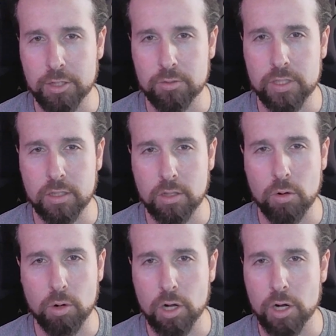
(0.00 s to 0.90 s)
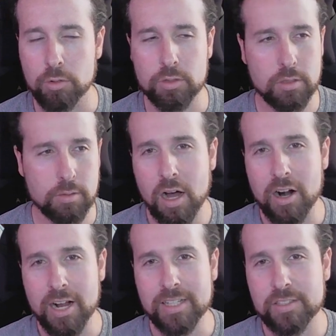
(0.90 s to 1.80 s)
using localhost. All
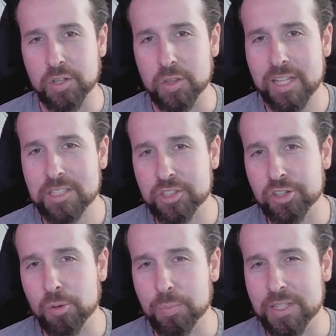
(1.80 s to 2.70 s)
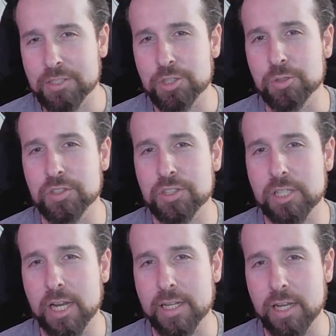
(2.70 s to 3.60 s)
right, so let's jump into
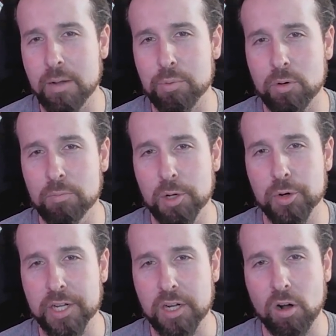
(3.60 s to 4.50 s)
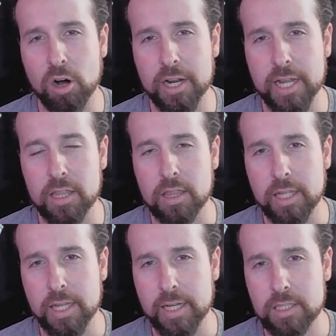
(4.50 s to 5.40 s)
setting up remoting on a
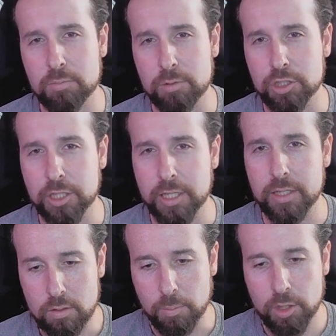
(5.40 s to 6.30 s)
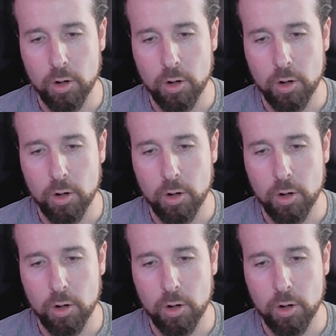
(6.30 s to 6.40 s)
Linux machine. I'm going to